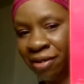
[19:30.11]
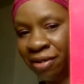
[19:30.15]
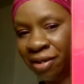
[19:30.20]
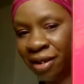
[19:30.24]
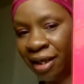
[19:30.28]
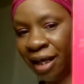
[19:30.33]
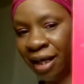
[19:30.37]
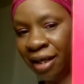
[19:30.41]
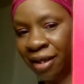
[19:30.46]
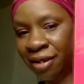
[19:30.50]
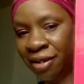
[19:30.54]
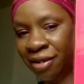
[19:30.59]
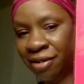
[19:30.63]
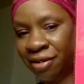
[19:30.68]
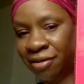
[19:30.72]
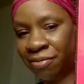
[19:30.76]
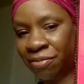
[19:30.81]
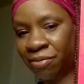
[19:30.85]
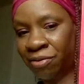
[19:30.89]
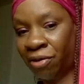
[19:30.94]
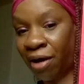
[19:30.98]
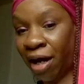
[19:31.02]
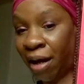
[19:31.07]
like
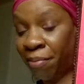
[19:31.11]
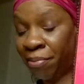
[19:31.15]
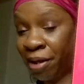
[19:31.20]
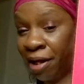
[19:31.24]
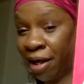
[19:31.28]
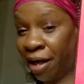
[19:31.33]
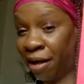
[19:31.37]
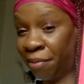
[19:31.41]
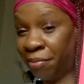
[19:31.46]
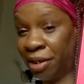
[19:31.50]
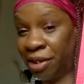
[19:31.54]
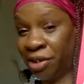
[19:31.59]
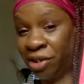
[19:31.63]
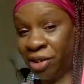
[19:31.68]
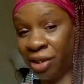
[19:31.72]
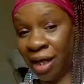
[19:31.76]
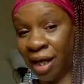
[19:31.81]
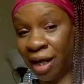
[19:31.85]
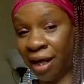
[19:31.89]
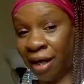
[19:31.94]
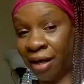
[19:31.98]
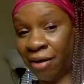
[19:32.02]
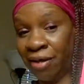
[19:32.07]
subscribe, comment,
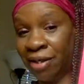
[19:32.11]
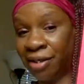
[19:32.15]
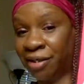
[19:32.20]
share,